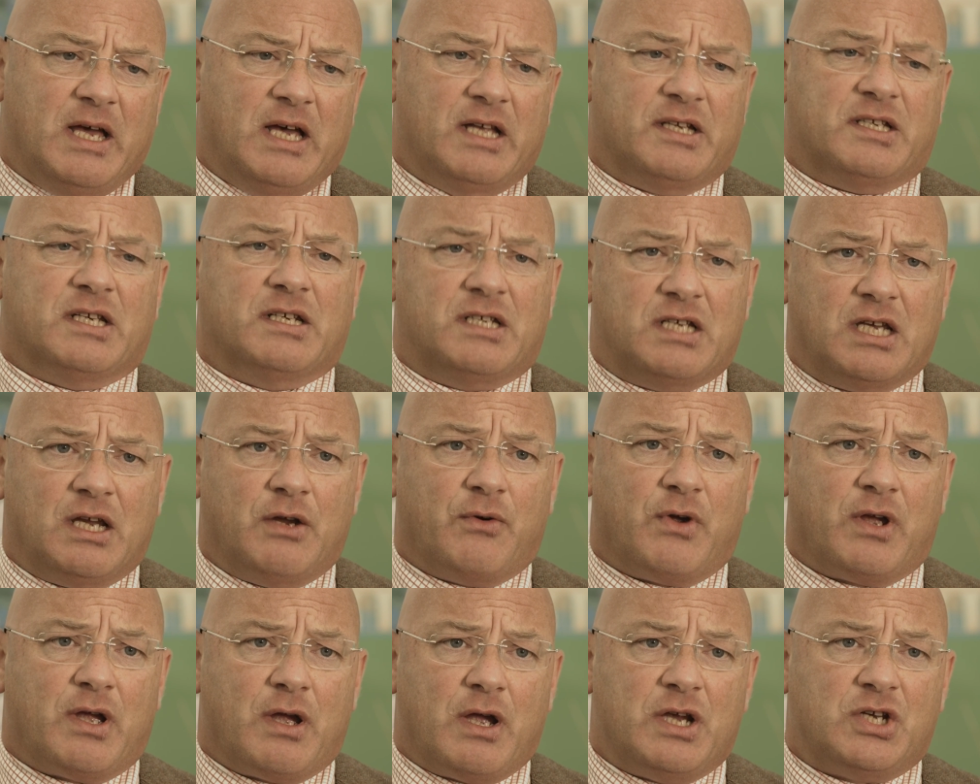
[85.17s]

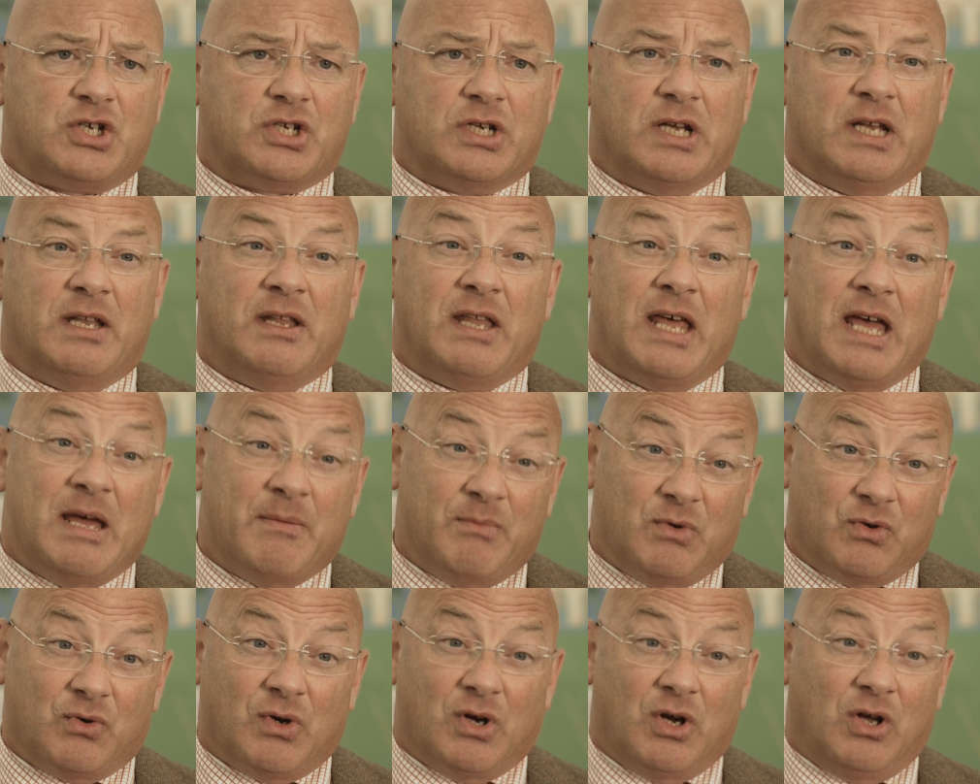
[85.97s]
deterioration in their
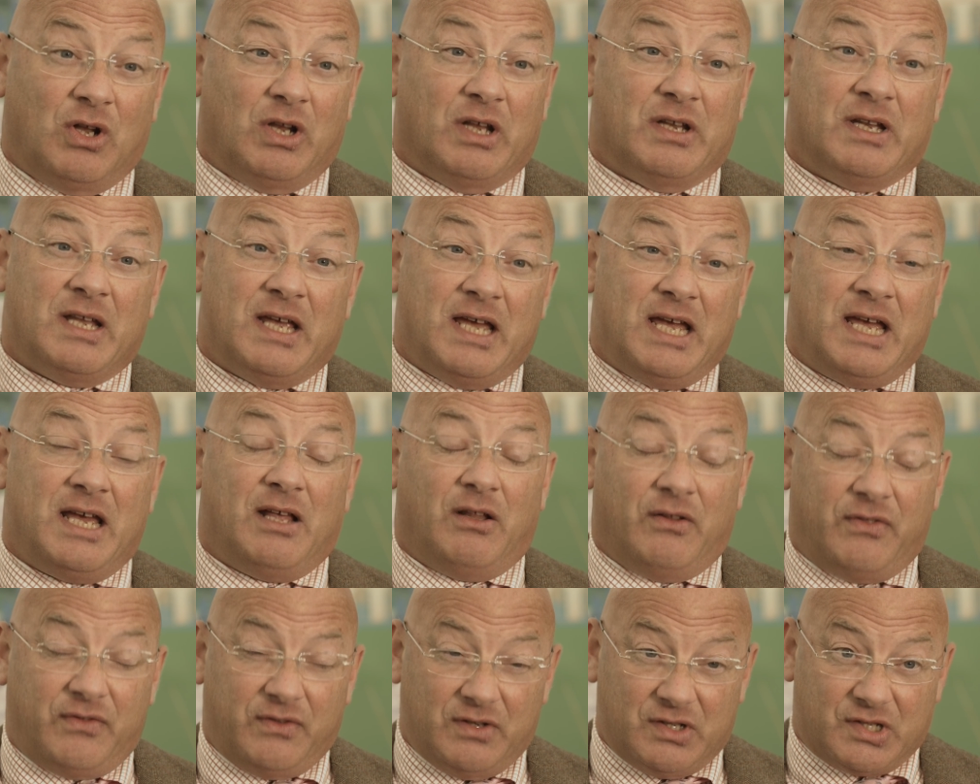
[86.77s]
morale and their
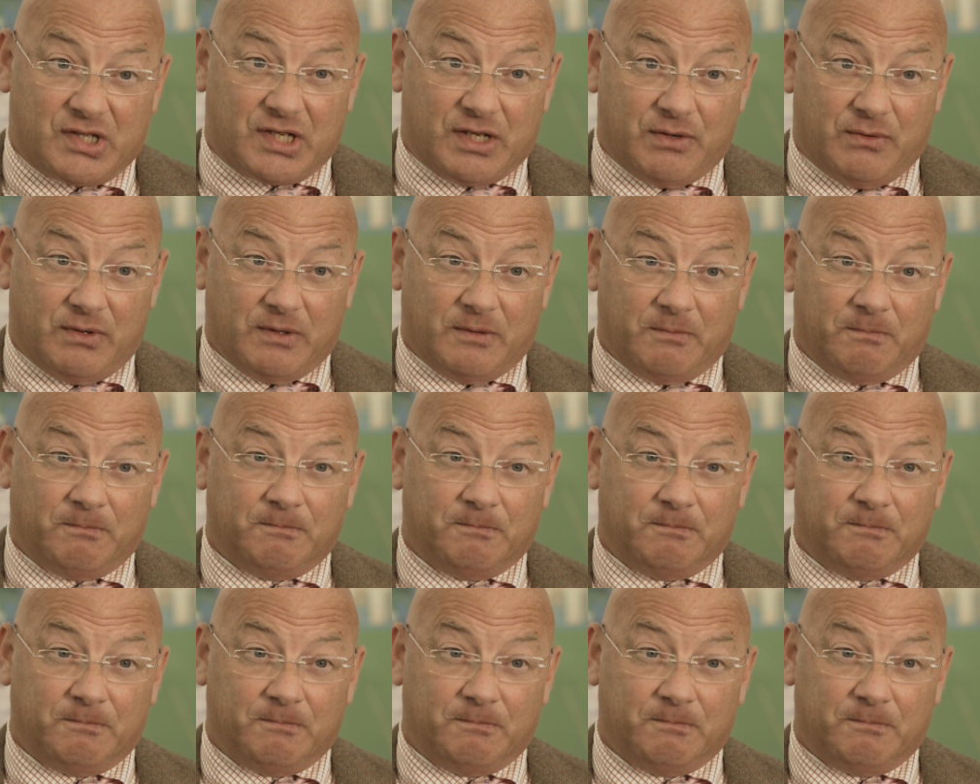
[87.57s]
health and so on.